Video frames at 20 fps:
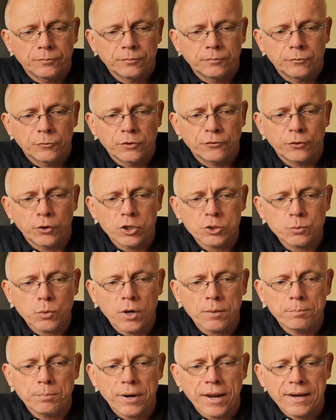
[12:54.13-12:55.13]
The first
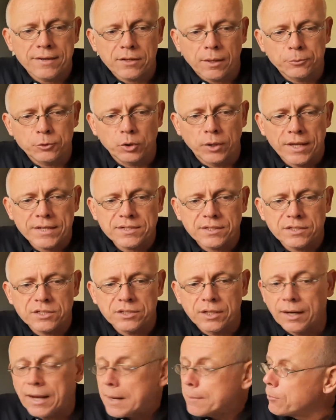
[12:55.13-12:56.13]
one, planned obsolescence,
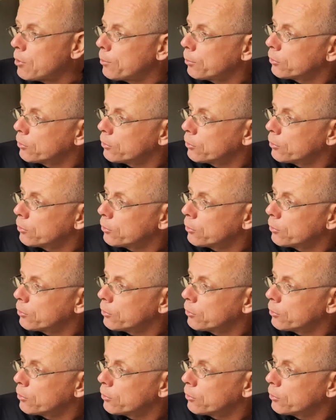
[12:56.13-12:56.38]
the light bulb